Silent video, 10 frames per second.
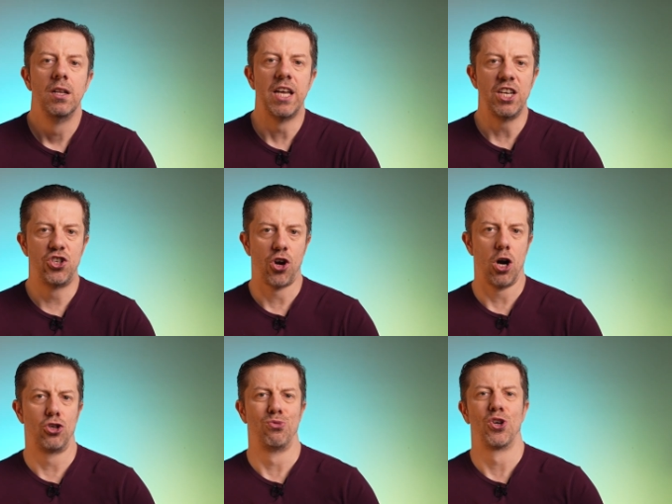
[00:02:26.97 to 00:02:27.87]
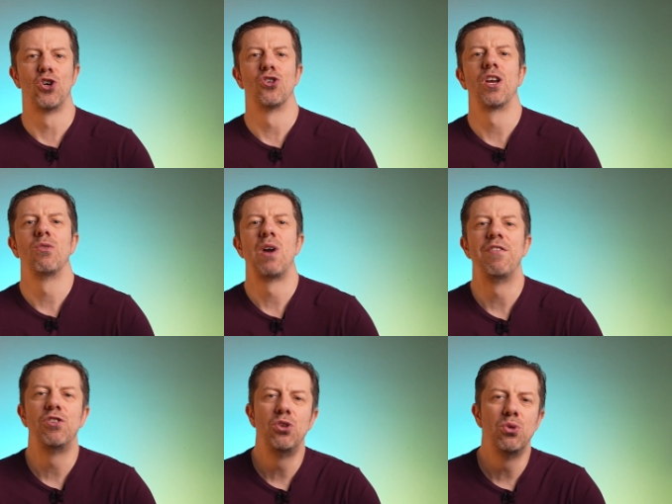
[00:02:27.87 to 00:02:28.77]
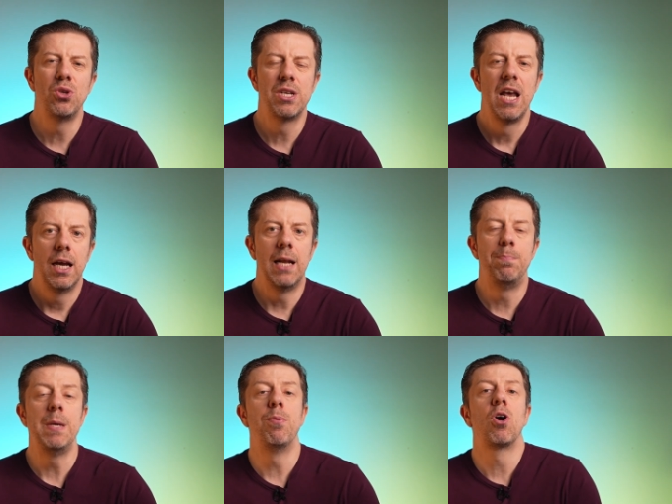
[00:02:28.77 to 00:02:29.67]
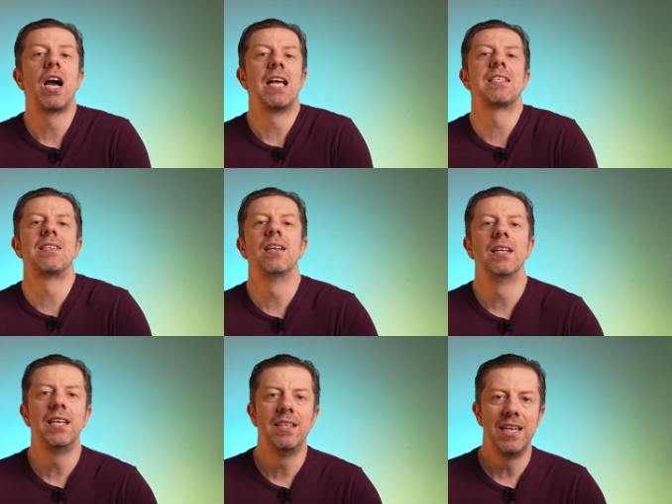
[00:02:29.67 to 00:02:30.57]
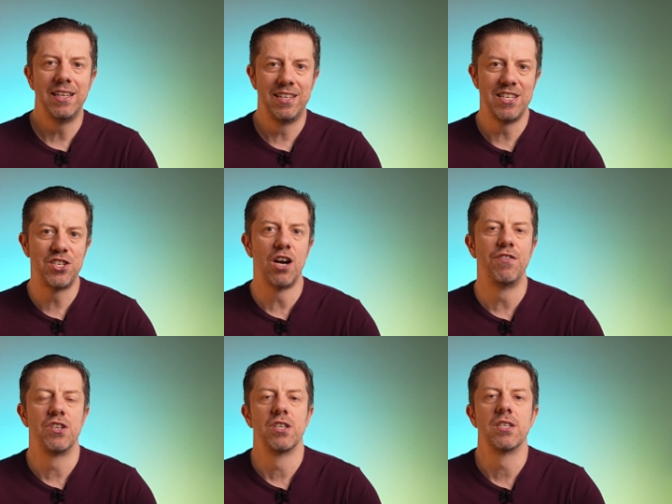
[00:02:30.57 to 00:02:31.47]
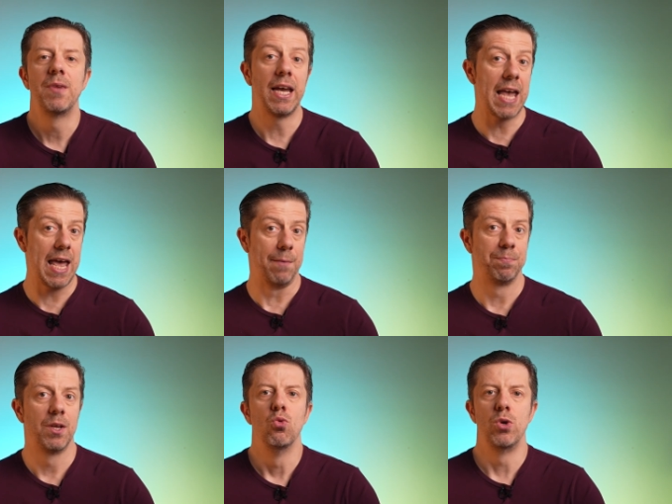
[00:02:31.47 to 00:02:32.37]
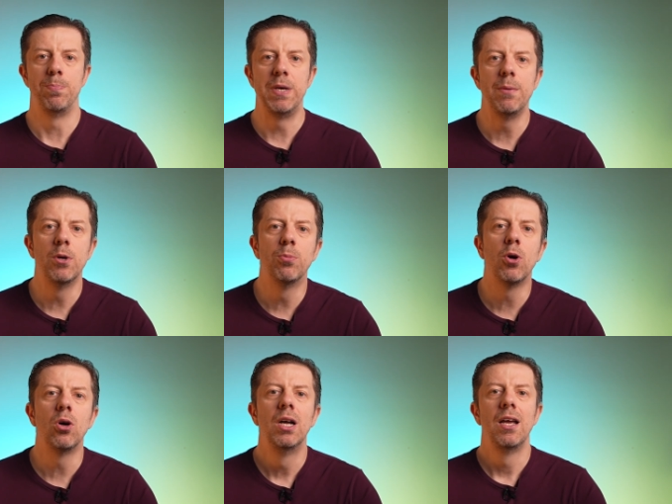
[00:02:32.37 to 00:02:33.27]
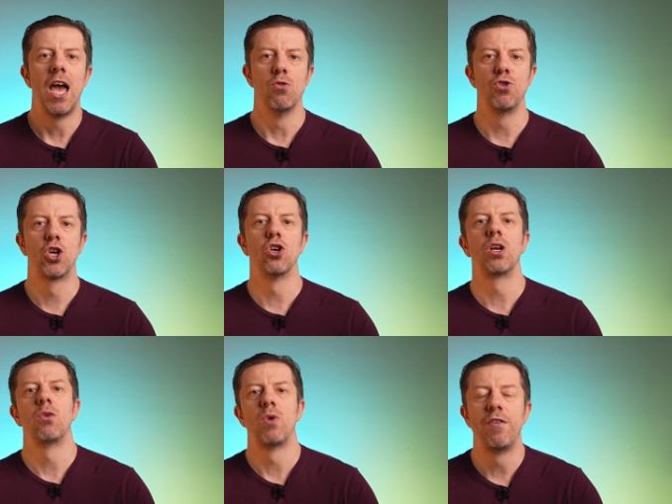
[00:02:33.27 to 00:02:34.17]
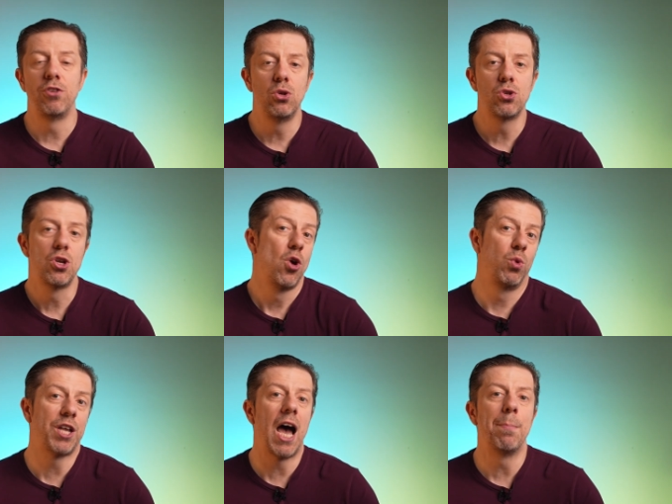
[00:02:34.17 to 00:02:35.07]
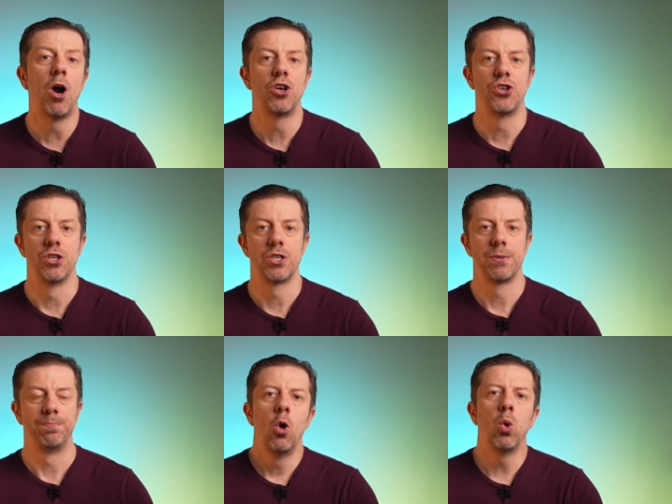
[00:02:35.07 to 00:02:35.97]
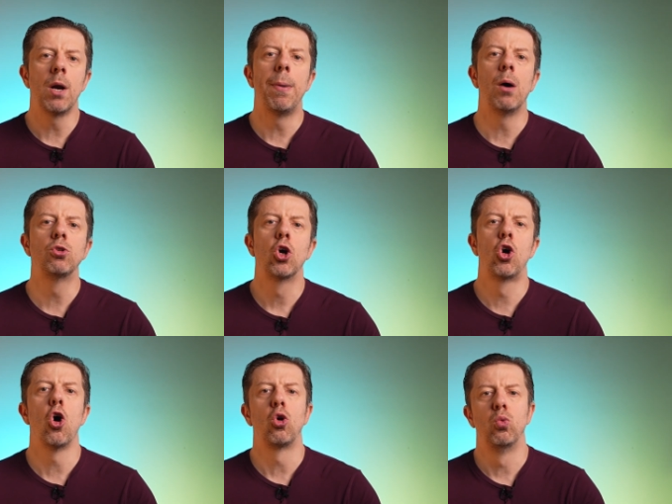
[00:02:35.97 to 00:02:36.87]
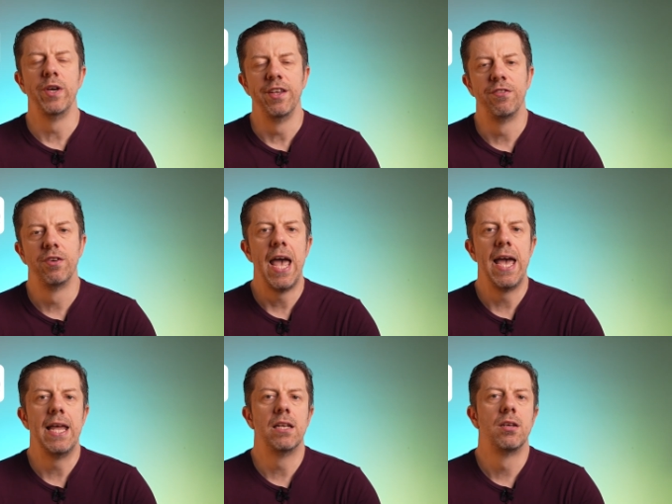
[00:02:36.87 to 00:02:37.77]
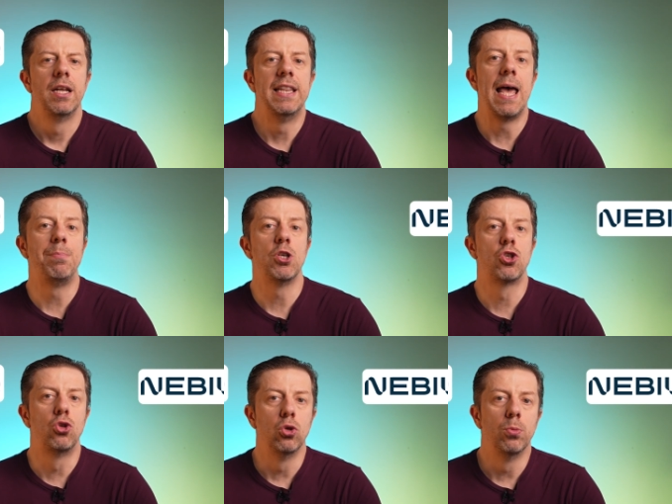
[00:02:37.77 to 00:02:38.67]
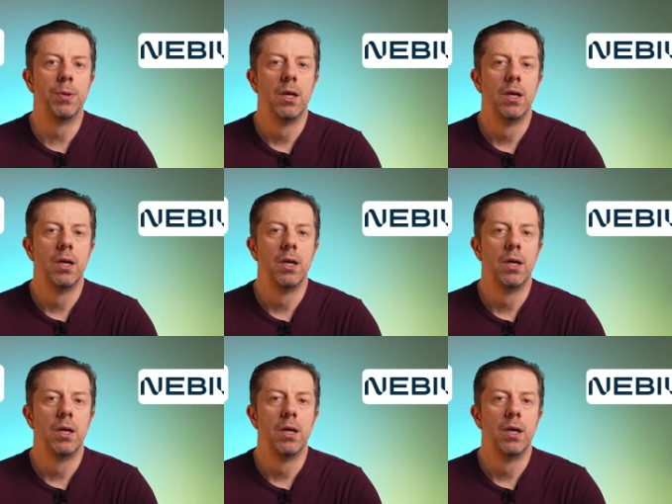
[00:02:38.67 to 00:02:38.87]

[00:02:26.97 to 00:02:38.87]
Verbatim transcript: They charge recurring revenues and people constantly need these services. Again, repeatable and recurring revenues with high margins. What about CoreWeave and Nebius Group